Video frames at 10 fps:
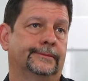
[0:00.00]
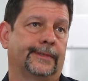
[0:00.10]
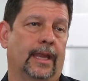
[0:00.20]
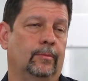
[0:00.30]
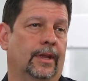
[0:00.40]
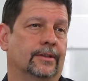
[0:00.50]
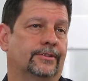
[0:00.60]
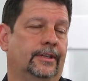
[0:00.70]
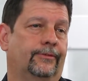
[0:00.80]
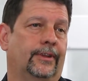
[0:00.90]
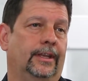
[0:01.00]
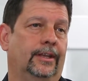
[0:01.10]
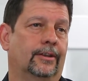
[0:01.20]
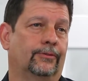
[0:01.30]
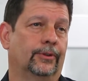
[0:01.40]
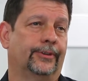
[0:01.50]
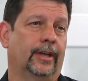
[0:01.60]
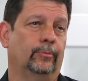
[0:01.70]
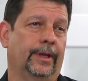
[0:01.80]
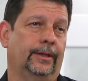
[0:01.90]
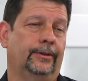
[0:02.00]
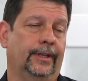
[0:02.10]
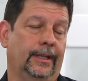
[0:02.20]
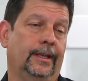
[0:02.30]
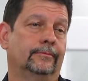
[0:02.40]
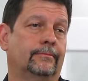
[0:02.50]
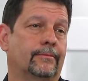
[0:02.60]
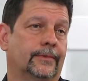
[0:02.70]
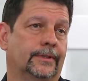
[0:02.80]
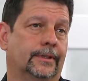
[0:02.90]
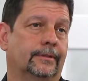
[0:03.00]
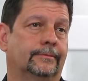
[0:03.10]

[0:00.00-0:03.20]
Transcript: came down to see if they needed a full-time painter, and they did. So